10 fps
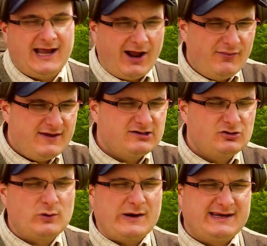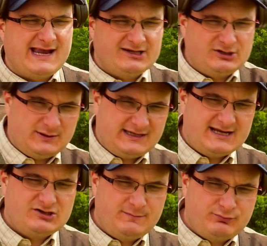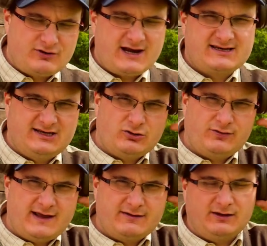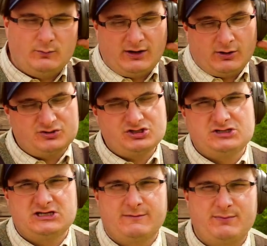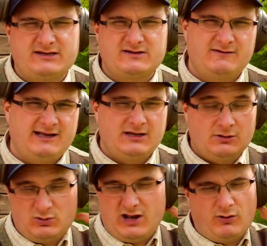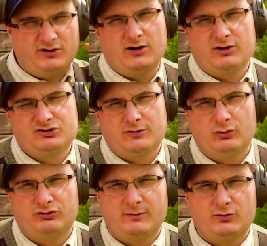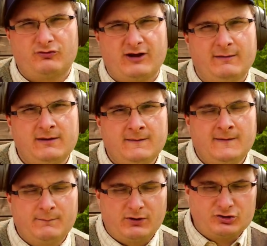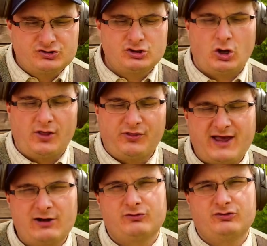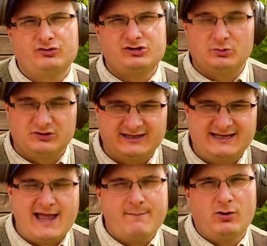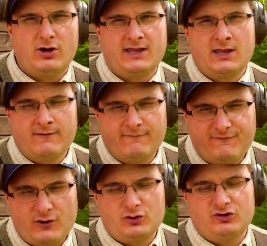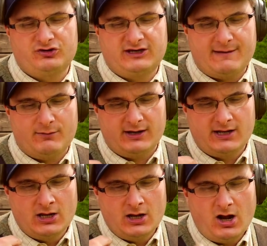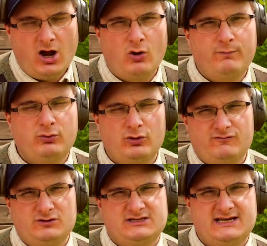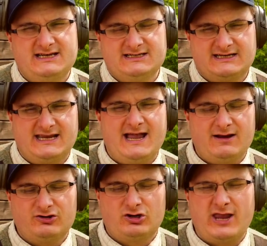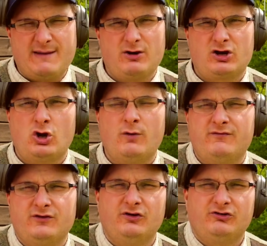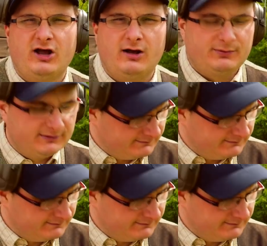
And this is where it gets you. It gets you practice on that thing. When I was shooting competitively, I know I shot more double trap, but I shot thousands of shells to get my focus, to get my hold point routine, to get my confidence up.